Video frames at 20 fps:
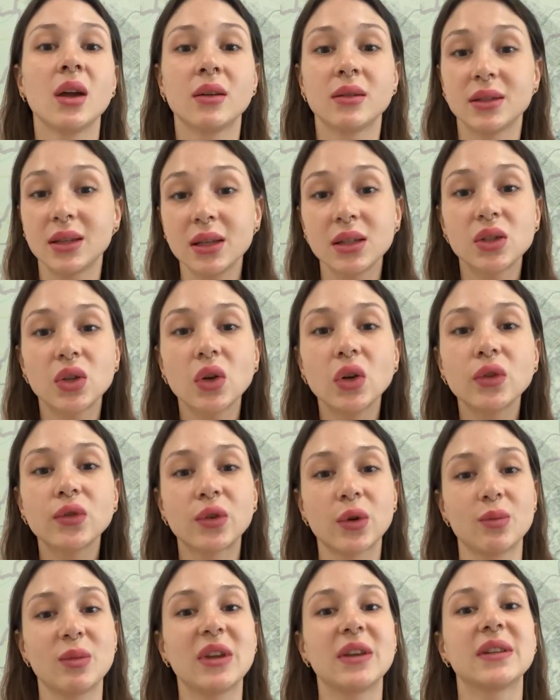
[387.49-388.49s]
That's all
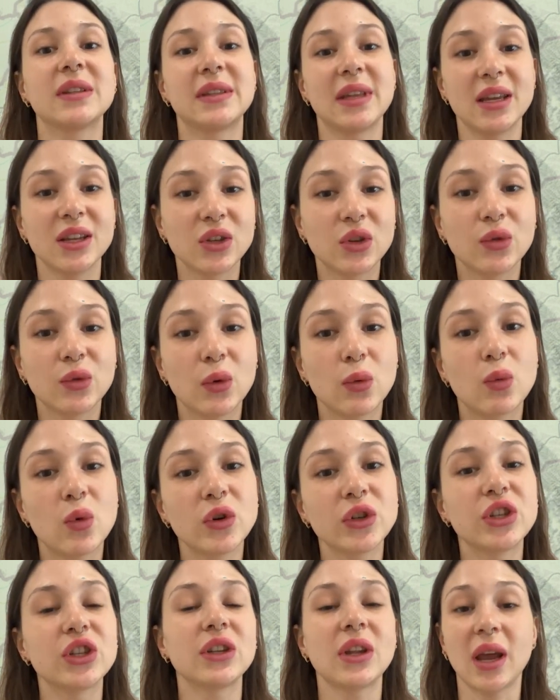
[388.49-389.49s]
from me. Thank you for
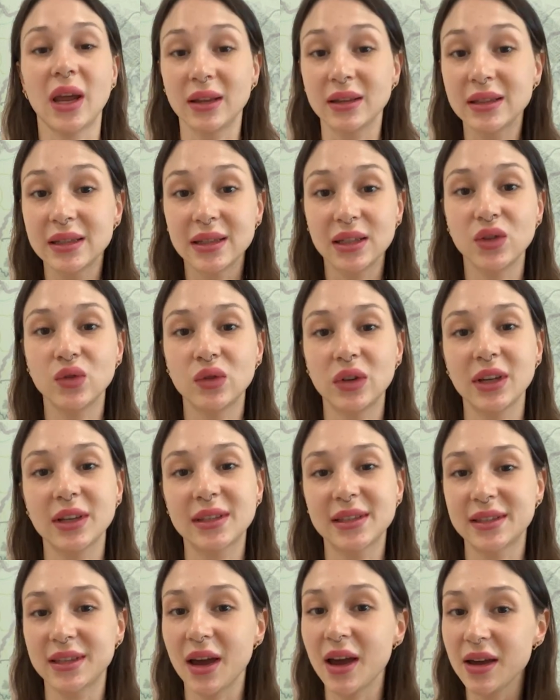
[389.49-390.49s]
watching and see you
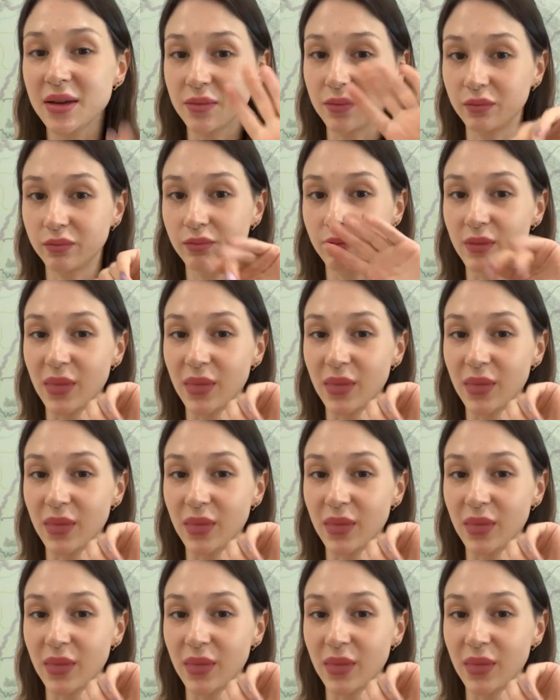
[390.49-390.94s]
next time.